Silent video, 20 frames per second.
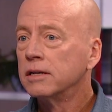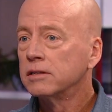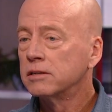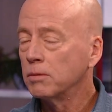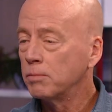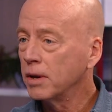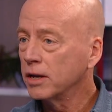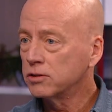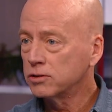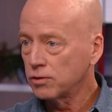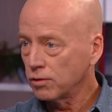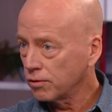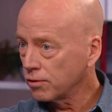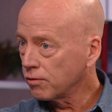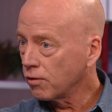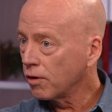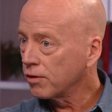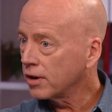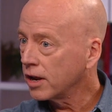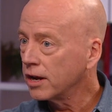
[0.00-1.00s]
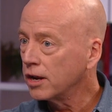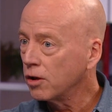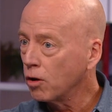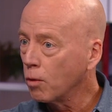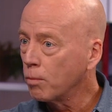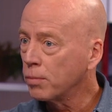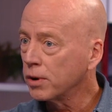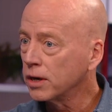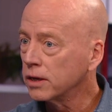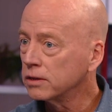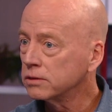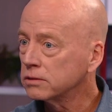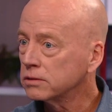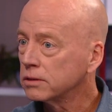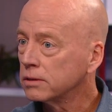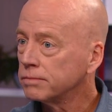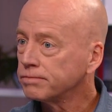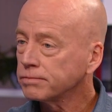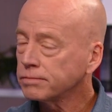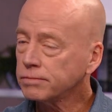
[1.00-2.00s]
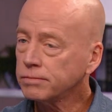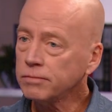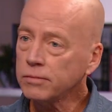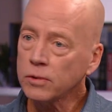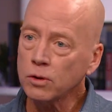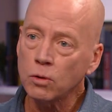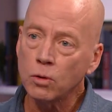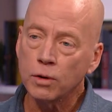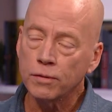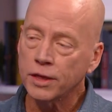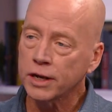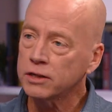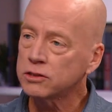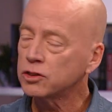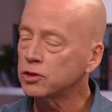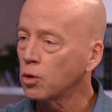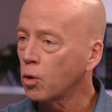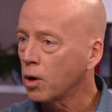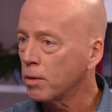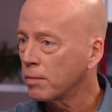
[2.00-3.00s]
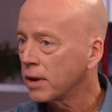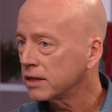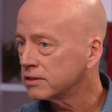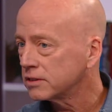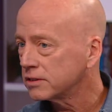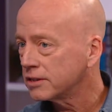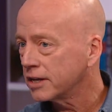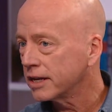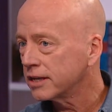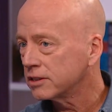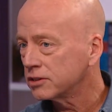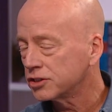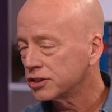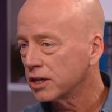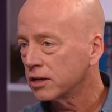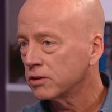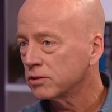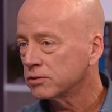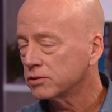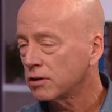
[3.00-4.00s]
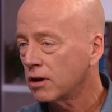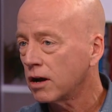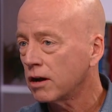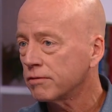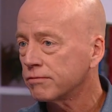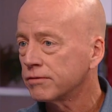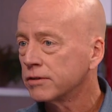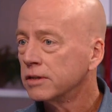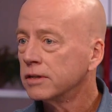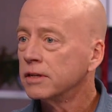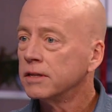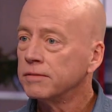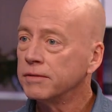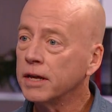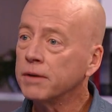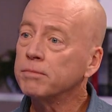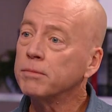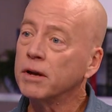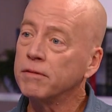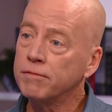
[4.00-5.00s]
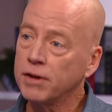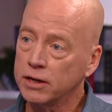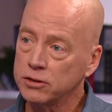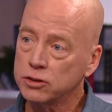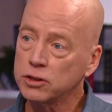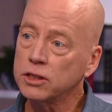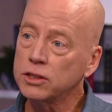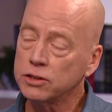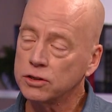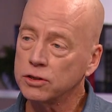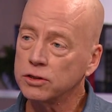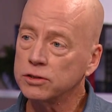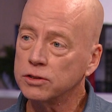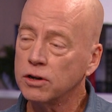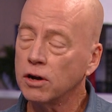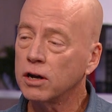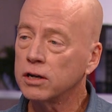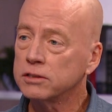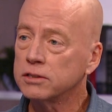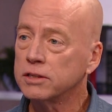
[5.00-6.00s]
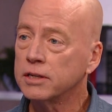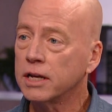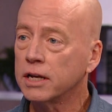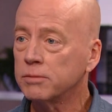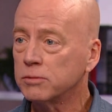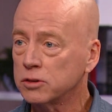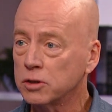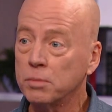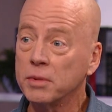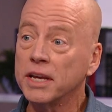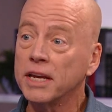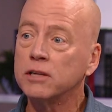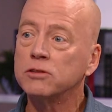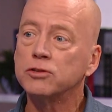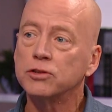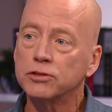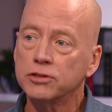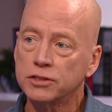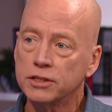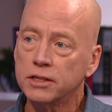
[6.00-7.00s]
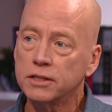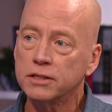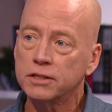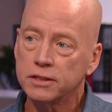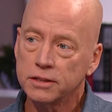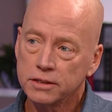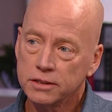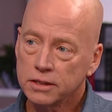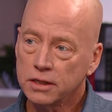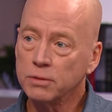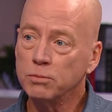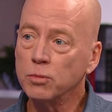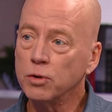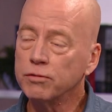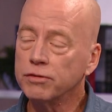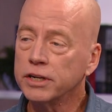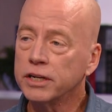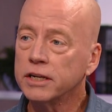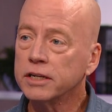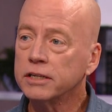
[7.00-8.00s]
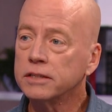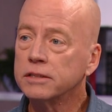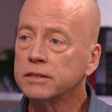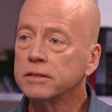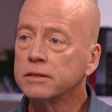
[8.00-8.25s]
to make sure there aren't any openings or that a storm hasn't taken shingles off that eventually could cause an animal to be interested in moving in.